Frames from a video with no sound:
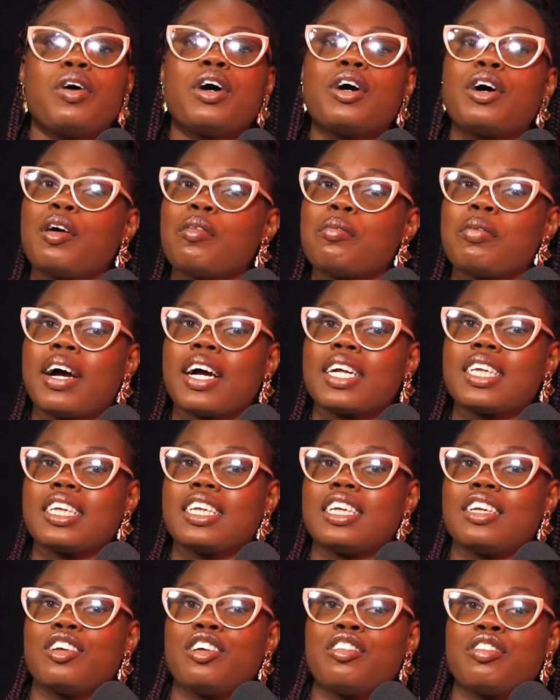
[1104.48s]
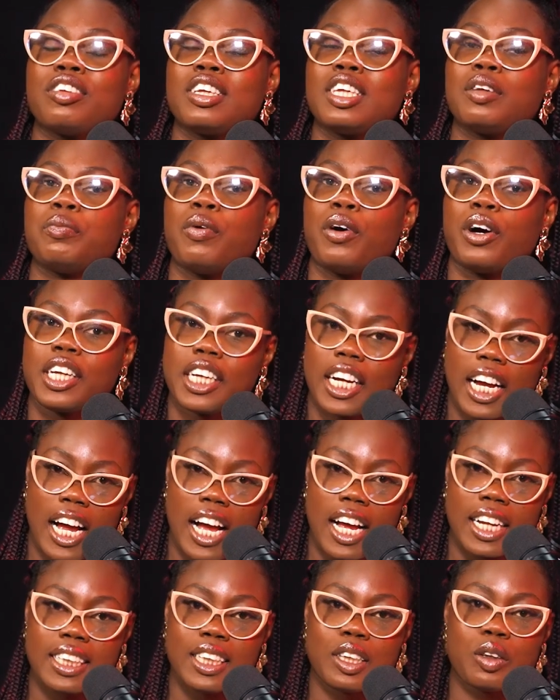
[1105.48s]
Welcome back to the Novice
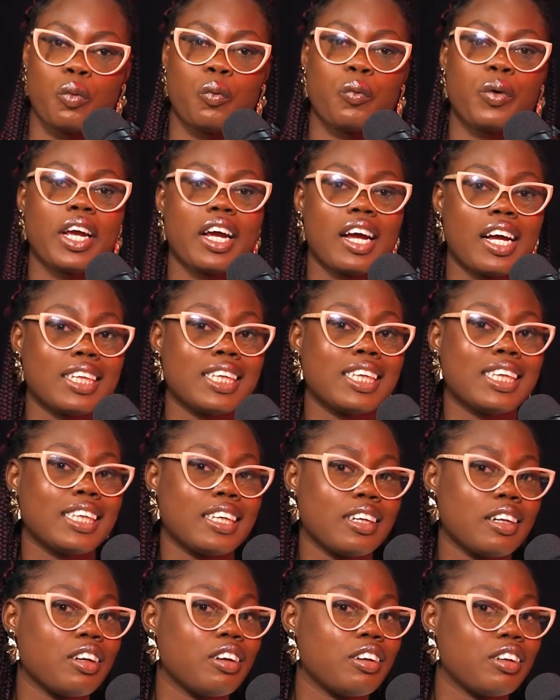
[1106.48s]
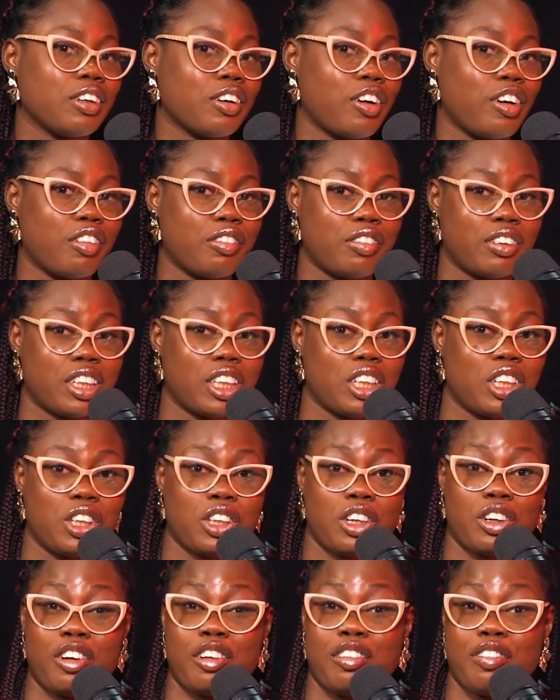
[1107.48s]
Podcast. We are still on the
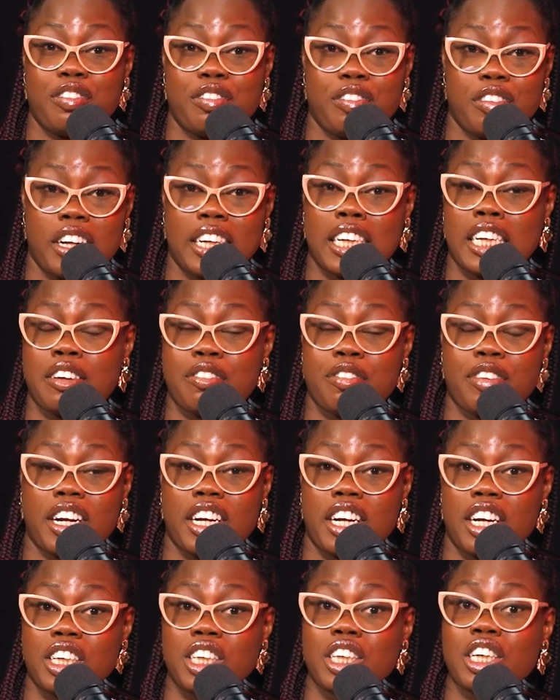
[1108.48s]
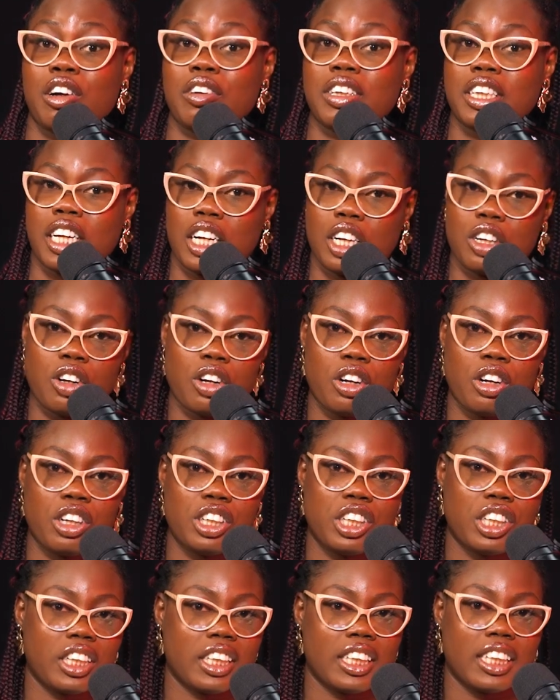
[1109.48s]
conversation of financial
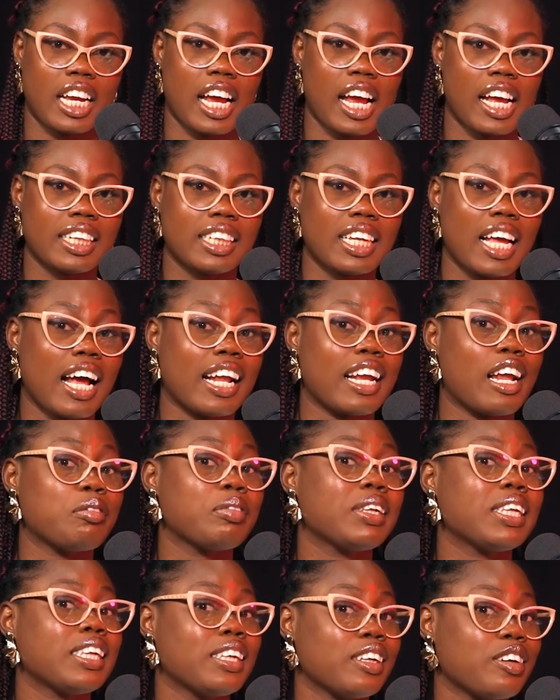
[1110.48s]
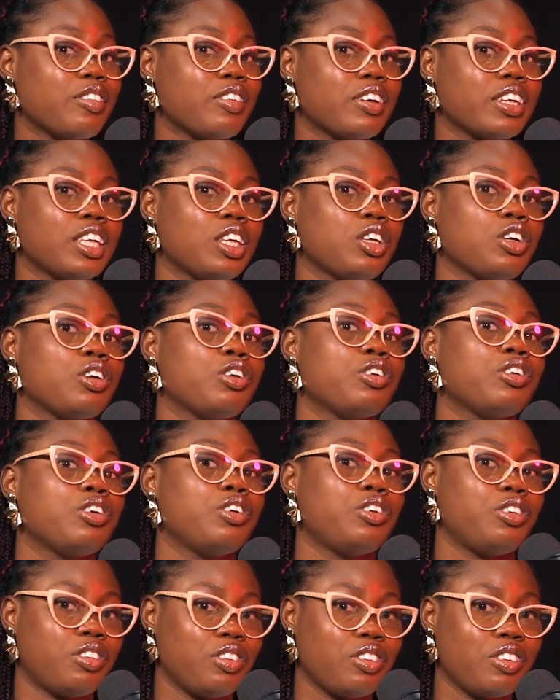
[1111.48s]
technologies, guys, and I'm still with
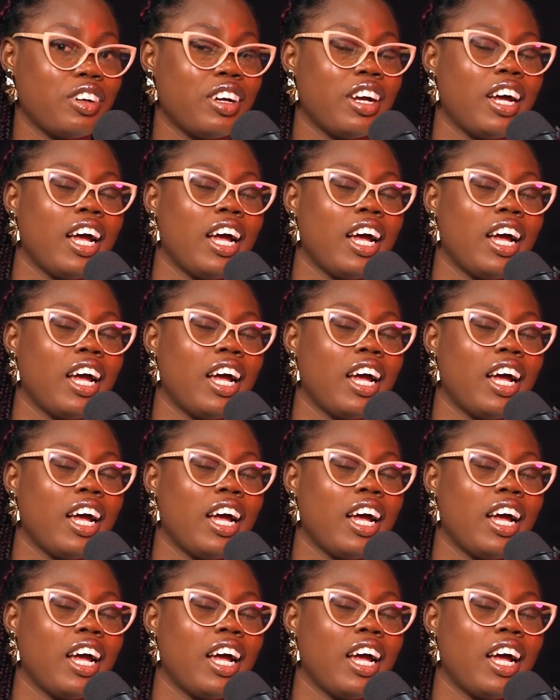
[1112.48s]
Yonodu.